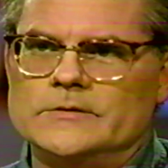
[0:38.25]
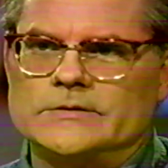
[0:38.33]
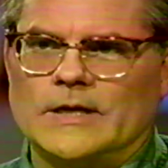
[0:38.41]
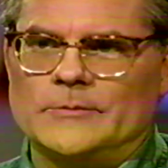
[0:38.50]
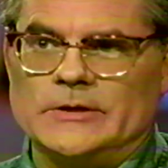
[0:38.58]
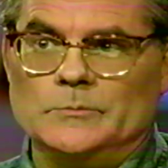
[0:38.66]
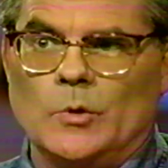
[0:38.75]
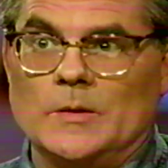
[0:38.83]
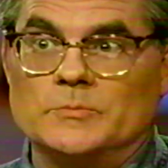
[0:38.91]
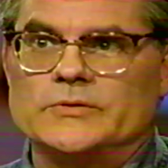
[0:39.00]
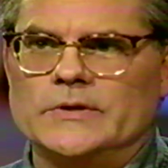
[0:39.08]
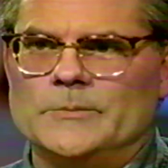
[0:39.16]
something more
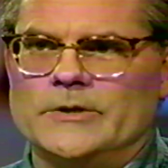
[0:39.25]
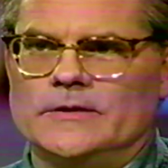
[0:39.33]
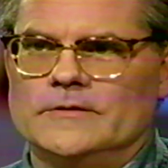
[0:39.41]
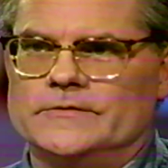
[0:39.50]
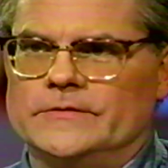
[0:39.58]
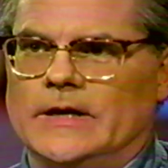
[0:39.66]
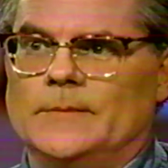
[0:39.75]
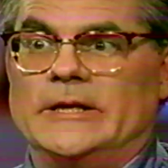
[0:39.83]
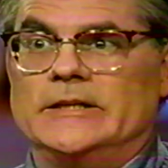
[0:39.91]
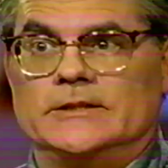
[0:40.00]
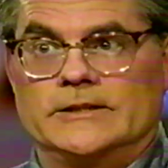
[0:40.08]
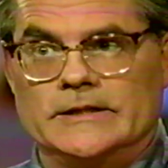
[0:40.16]
primitive. I
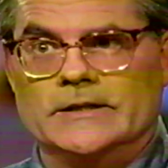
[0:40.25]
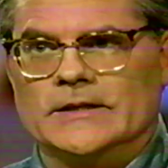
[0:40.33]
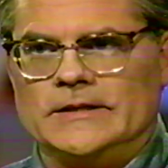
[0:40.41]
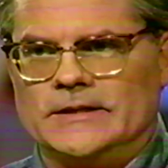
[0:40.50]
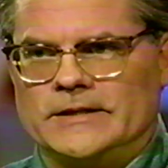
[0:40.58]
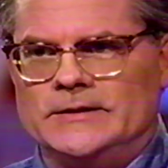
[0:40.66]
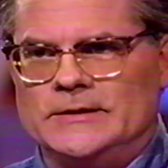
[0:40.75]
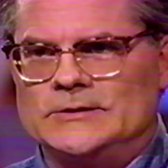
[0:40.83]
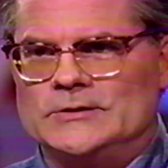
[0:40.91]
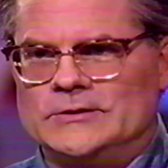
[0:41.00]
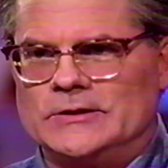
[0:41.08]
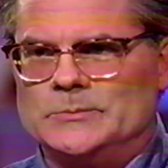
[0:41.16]
mean, clearly the
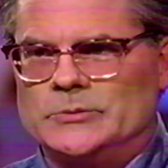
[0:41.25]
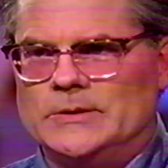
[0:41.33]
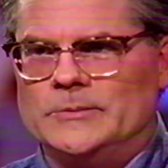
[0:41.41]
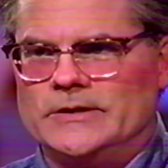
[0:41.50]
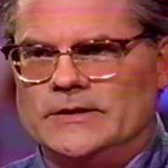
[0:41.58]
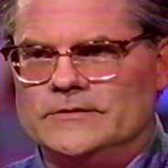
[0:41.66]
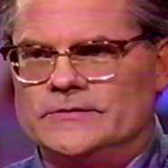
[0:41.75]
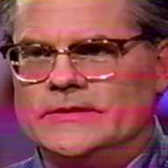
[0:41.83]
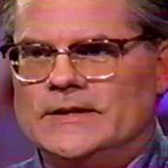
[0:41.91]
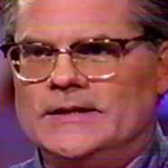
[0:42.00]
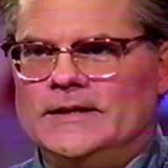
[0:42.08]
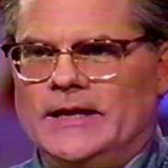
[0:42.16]
conditions are primitive
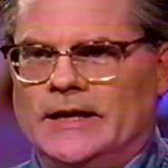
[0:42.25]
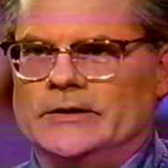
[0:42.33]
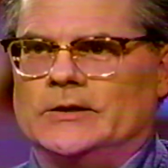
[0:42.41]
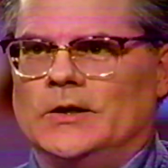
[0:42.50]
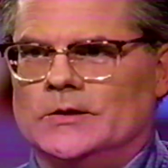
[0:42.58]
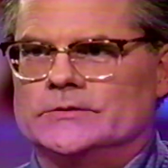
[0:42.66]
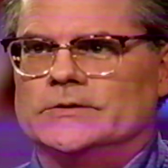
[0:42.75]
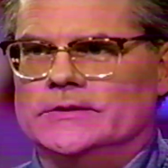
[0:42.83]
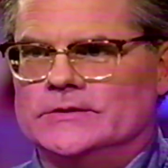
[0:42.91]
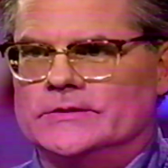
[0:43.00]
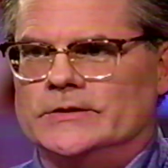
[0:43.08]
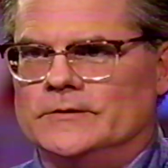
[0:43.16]
and the culture
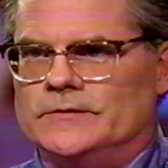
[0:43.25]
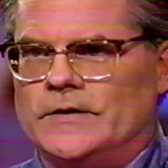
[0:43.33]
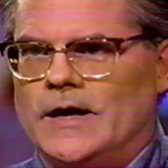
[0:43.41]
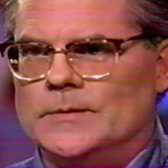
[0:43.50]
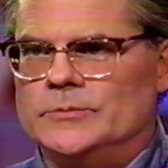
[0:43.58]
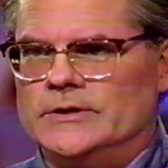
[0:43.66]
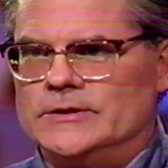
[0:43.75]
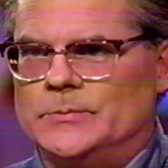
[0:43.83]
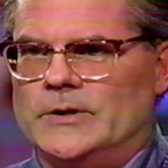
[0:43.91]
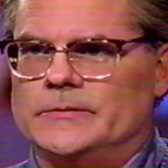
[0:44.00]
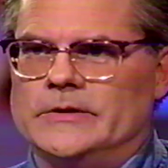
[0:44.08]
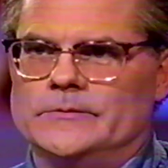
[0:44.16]
is still vibrant,
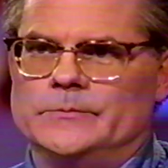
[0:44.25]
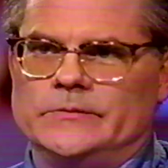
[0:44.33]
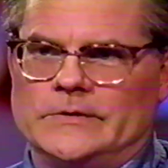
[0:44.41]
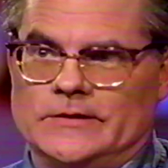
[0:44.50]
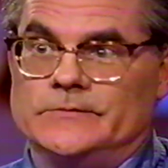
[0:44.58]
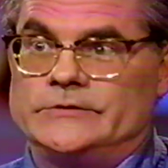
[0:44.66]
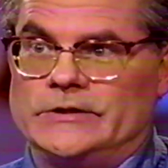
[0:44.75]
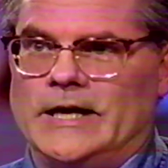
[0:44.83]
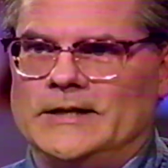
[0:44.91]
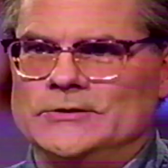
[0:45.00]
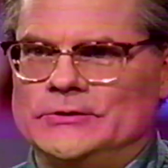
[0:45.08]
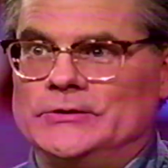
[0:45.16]
but there are
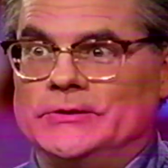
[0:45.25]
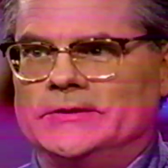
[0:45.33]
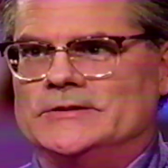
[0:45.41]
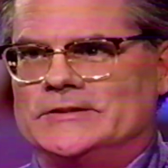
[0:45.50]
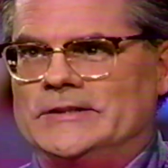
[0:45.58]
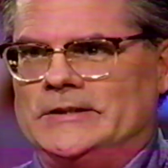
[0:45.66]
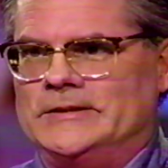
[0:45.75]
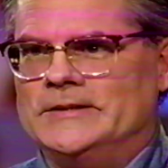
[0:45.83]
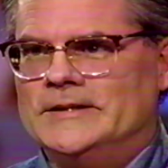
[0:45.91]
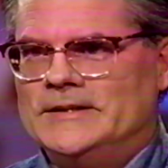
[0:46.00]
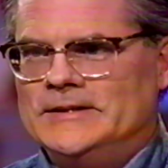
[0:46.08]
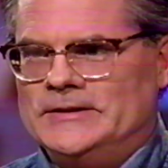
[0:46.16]
changes. You can see,
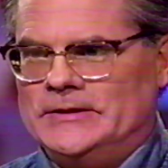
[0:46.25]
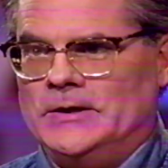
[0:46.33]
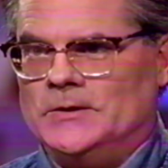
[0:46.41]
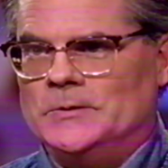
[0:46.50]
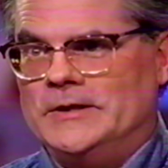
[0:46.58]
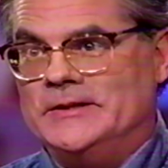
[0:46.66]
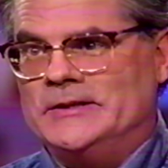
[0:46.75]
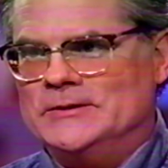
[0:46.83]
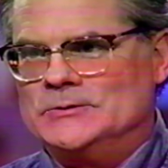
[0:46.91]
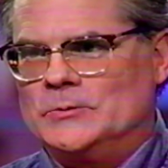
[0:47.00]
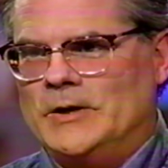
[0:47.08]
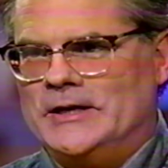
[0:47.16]
you know,
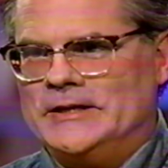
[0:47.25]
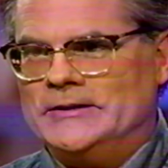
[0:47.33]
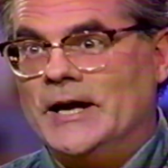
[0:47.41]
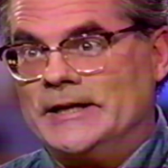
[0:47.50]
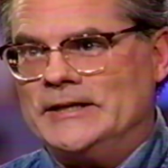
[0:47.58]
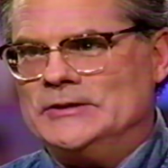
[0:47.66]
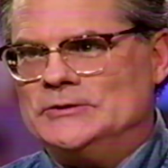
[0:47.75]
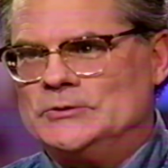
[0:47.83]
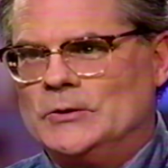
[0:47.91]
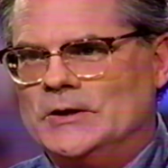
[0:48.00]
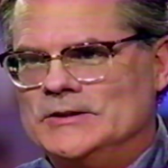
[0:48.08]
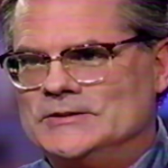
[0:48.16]
Indians wearing Nike
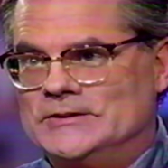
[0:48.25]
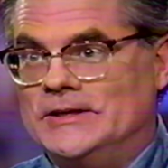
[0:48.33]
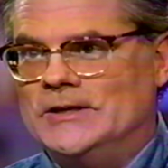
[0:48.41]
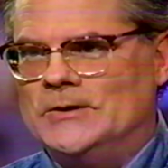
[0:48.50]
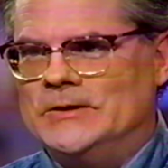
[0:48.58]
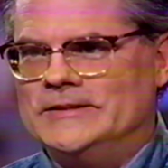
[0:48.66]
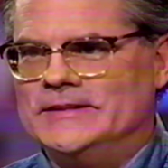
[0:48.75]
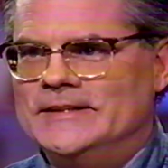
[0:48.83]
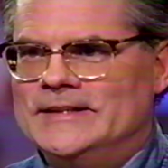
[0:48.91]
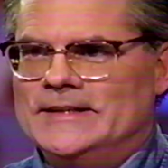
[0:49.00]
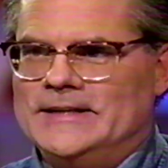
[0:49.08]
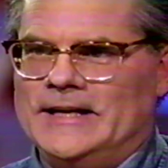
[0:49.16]
shorts, you know,
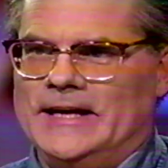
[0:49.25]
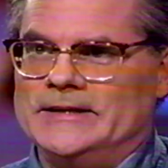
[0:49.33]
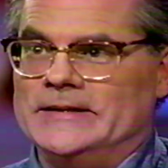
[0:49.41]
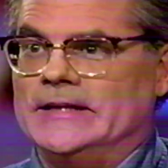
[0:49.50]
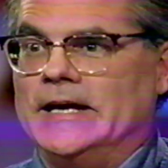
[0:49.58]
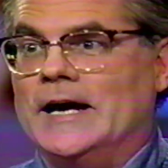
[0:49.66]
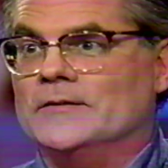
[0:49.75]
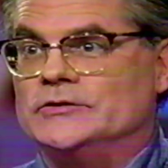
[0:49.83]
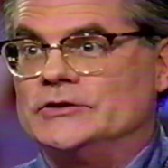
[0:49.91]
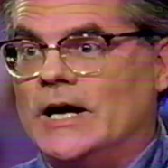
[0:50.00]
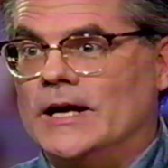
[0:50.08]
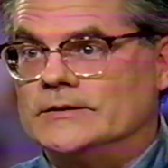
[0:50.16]
and they have
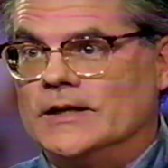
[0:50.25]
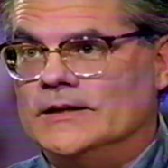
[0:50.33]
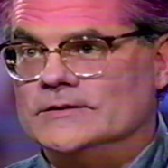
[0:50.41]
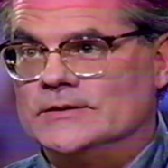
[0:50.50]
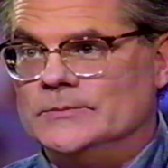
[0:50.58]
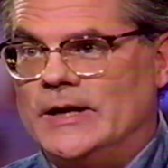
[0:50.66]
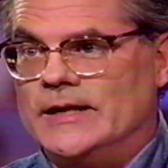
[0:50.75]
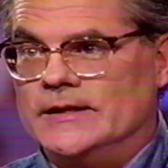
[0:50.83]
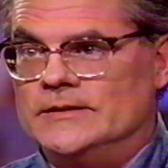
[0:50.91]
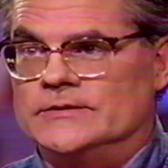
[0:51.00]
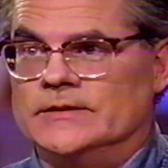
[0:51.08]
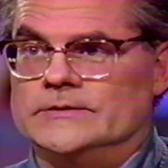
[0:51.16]
shotguns in many
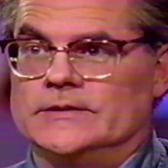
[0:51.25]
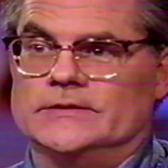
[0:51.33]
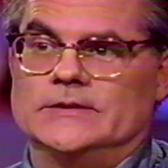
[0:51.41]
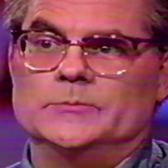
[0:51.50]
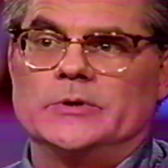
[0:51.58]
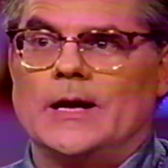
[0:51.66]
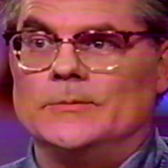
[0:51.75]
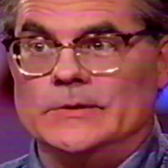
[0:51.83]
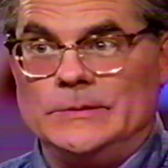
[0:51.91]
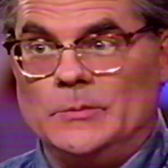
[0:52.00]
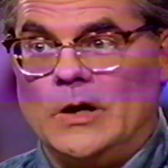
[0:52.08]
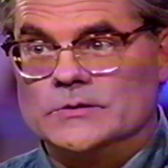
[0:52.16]
instances, and
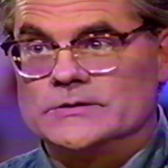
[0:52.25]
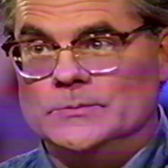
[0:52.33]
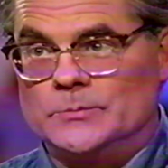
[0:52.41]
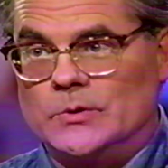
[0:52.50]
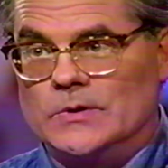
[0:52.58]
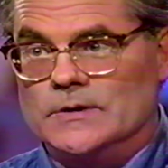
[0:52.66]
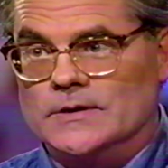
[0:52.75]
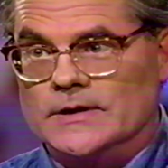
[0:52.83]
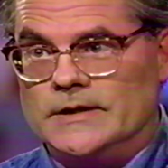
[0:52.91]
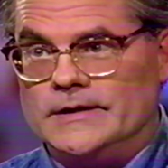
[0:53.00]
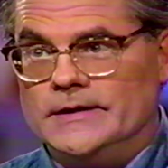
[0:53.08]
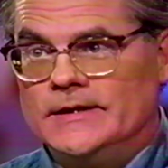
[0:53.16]
probably most
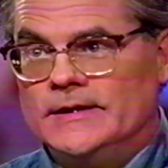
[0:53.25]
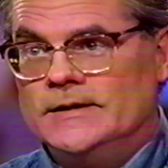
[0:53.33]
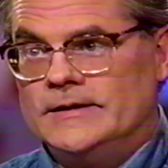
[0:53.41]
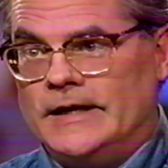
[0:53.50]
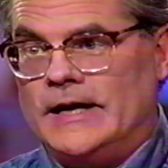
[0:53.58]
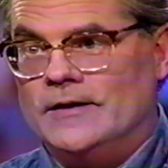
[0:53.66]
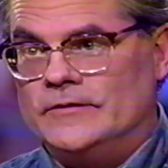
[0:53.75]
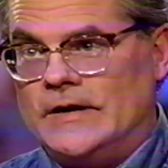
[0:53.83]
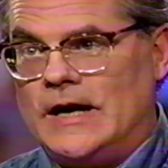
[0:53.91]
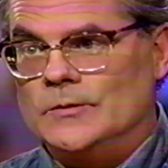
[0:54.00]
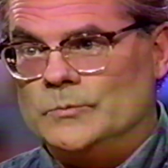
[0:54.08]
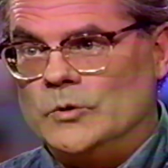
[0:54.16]
importantly, they have
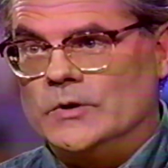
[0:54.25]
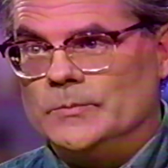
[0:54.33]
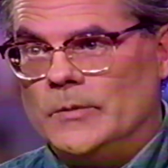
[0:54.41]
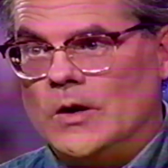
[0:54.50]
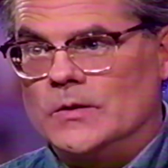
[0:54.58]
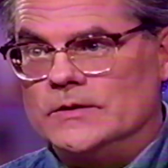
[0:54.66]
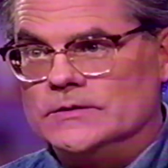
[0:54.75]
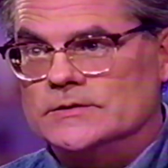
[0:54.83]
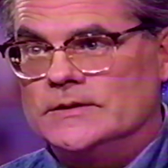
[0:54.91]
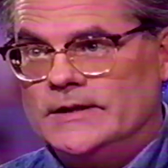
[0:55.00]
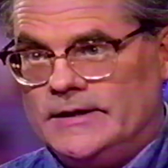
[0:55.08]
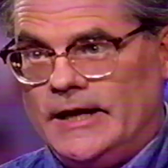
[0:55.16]
outboard
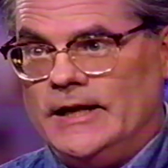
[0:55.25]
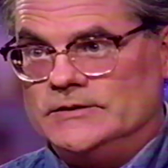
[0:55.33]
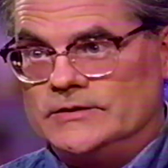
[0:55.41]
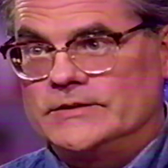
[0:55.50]
motors and